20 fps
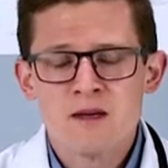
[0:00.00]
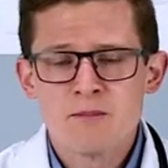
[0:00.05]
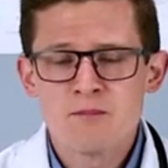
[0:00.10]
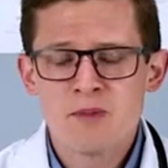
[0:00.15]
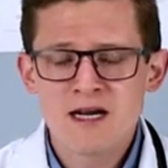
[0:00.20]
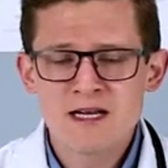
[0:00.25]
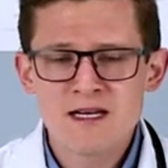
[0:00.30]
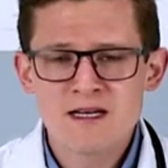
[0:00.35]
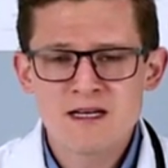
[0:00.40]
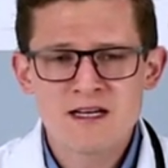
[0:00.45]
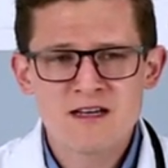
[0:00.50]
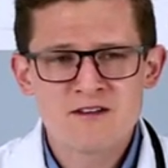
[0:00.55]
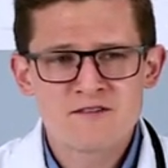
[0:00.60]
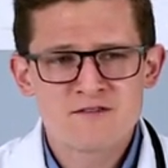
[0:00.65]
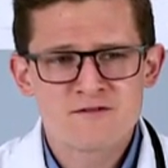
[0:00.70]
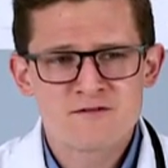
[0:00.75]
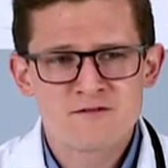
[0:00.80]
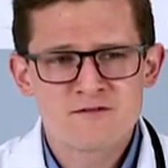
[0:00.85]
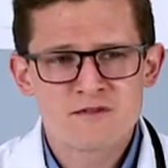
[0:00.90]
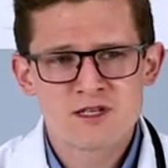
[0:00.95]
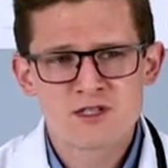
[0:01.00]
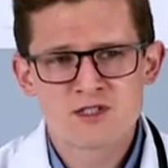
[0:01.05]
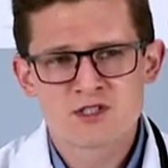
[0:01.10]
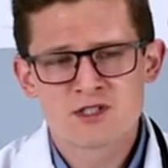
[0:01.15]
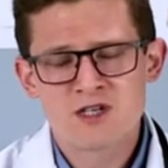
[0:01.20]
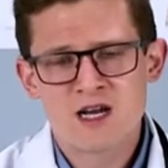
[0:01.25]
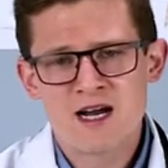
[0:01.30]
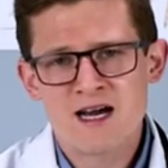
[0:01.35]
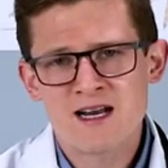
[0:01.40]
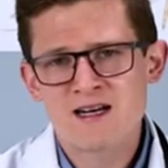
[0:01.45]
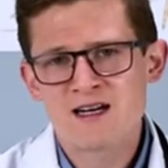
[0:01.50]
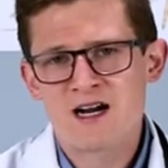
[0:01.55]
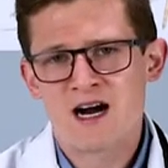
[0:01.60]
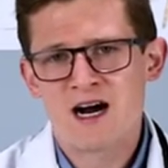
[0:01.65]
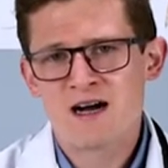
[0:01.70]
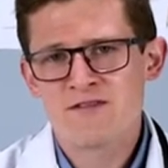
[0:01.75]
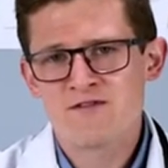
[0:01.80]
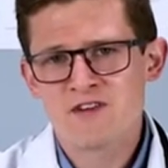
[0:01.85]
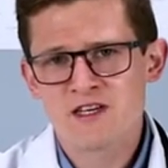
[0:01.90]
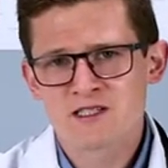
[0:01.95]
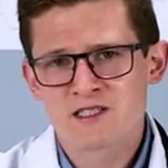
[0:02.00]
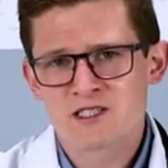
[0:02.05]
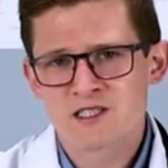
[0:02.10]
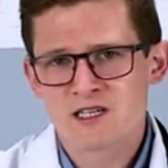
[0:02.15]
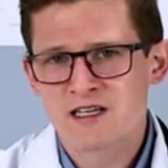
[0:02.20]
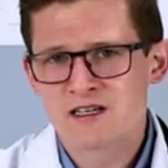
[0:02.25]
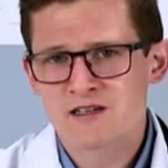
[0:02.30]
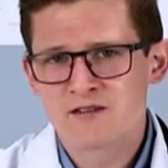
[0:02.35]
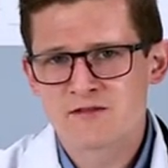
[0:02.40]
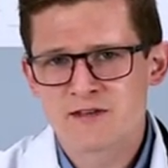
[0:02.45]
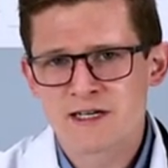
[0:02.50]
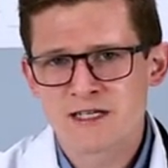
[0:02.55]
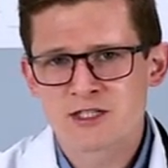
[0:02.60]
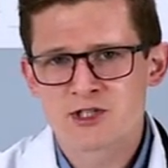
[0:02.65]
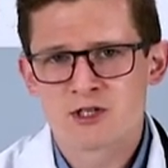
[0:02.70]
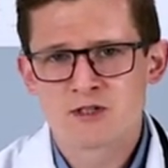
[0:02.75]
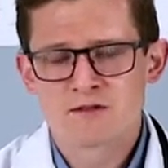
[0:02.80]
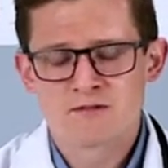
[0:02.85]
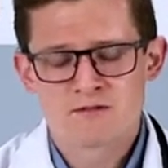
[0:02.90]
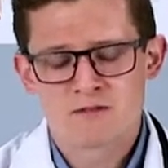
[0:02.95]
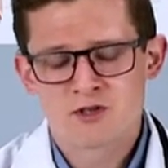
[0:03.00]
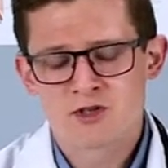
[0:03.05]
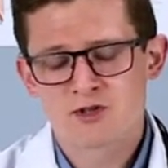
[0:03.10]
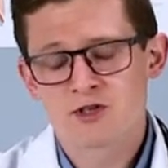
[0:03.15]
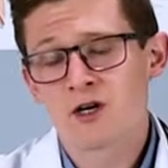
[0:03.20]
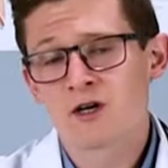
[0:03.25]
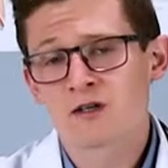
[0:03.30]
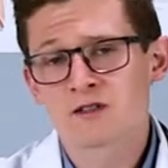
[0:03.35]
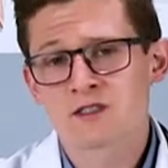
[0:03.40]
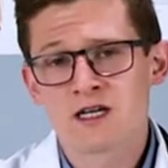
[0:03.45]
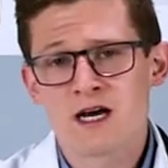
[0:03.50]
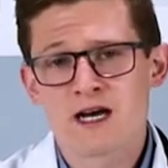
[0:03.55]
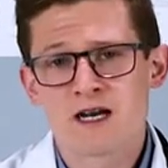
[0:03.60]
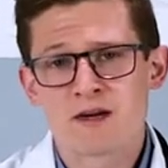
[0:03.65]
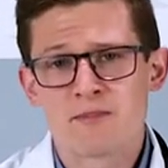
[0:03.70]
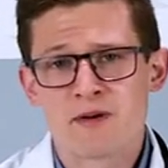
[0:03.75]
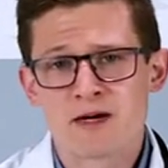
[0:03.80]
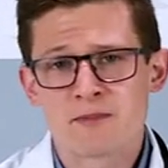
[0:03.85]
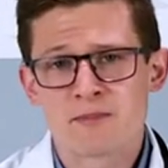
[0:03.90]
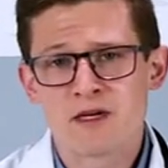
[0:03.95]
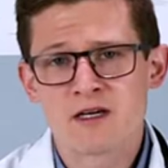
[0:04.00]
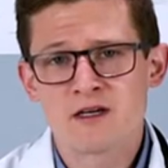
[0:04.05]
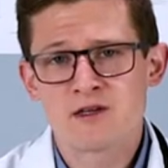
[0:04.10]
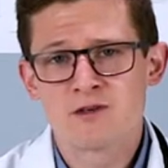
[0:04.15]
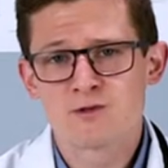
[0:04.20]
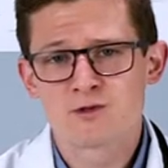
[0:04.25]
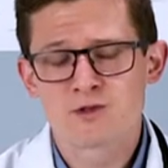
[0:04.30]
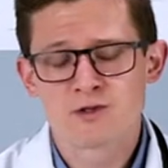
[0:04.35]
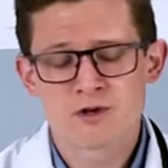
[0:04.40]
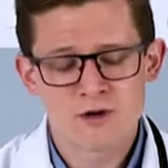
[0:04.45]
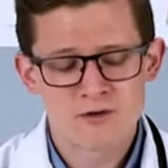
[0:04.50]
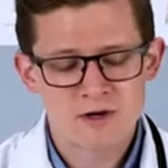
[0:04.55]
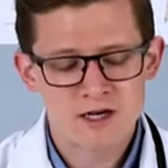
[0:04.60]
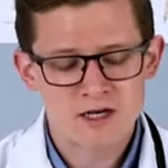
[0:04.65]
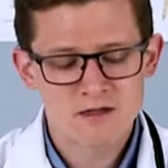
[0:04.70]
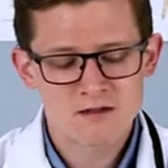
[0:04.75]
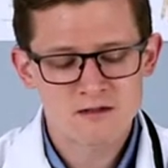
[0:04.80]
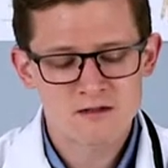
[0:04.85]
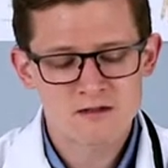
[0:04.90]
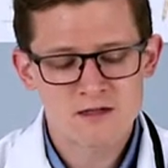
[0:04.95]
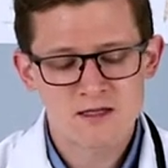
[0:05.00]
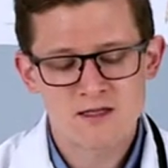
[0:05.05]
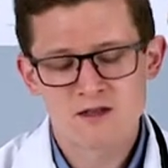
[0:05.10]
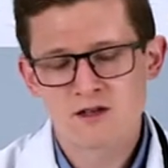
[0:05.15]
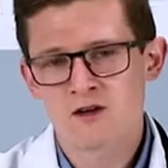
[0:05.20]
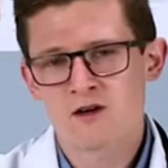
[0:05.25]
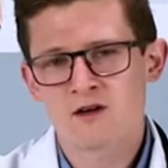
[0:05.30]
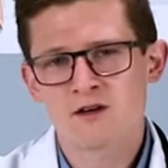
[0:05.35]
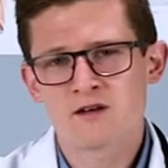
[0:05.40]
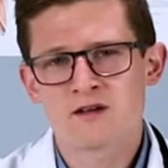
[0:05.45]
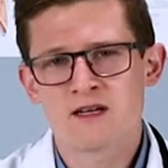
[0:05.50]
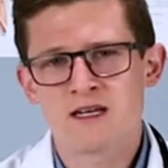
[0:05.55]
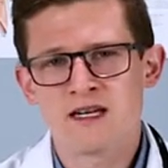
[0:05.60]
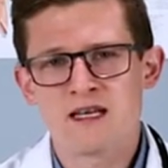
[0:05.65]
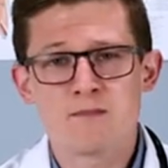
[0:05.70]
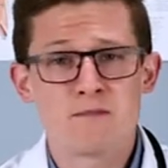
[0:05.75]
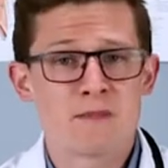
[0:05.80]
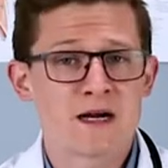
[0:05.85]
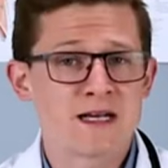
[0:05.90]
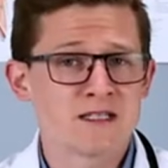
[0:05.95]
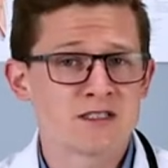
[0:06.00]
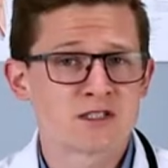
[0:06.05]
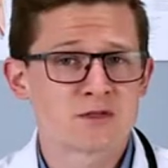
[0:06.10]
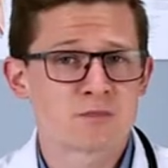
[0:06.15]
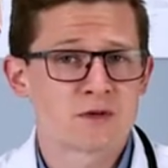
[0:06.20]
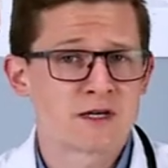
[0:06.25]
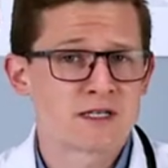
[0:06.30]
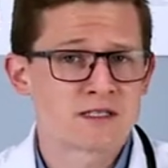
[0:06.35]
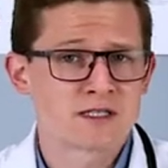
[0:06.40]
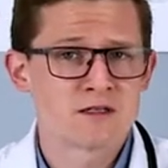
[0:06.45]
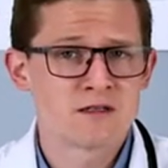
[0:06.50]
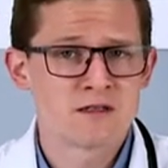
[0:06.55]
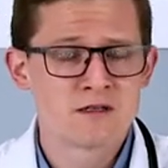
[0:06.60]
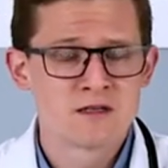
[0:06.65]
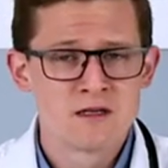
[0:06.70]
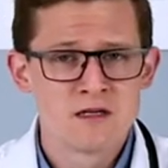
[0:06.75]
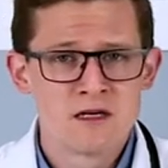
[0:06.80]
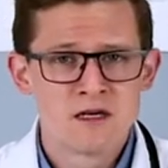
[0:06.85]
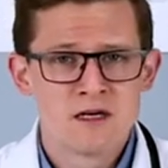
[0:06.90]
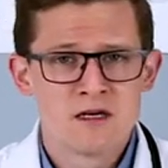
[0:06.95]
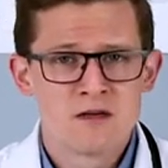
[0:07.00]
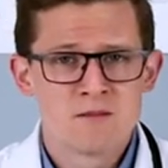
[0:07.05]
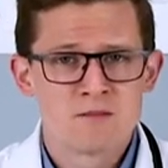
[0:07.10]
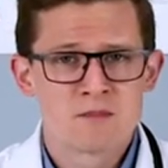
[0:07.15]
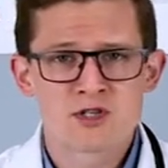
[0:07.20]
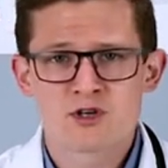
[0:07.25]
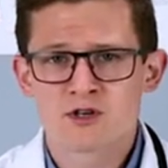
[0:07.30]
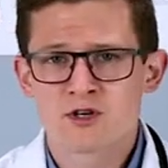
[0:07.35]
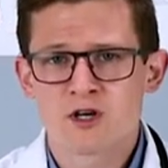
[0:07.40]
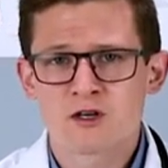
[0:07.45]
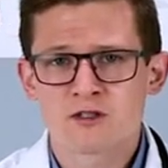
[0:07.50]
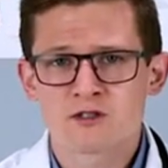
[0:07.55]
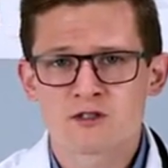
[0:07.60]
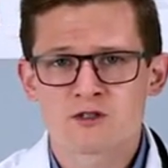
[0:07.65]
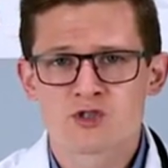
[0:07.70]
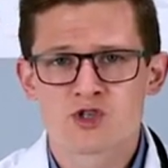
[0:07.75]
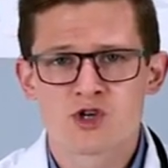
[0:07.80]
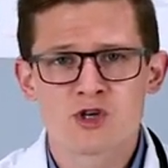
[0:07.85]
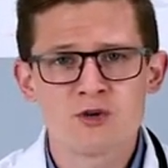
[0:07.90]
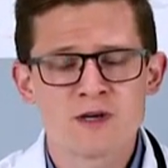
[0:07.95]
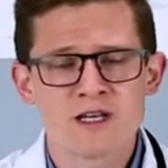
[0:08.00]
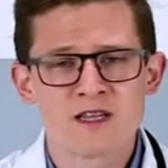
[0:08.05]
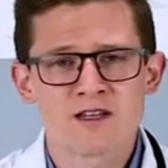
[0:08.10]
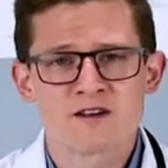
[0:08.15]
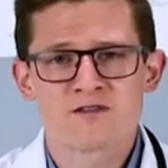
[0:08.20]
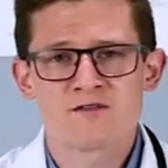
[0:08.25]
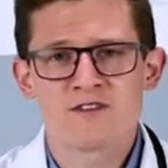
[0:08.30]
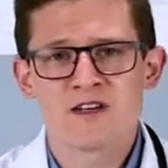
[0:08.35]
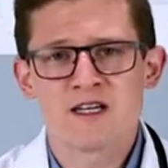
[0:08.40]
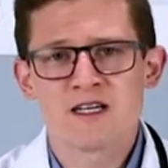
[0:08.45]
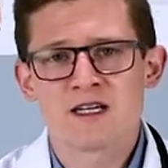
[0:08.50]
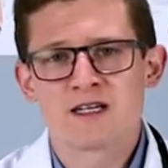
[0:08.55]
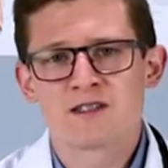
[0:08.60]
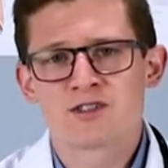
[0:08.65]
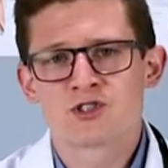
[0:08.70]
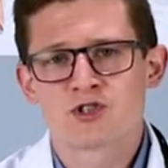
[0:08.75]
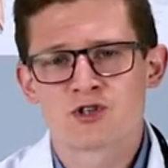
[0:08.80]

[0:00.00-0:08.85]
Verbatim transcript: But if there's not an obvious skin infection, your dog's not a puppy who's growing, and there aren't any mites present, but your dog's chewing their feet and